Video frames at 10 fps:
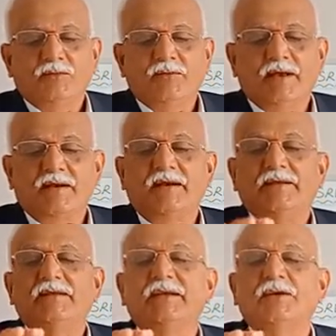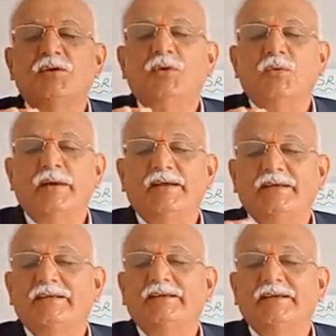We are raising it to 1
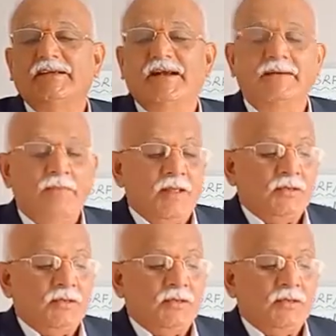degree centigrade.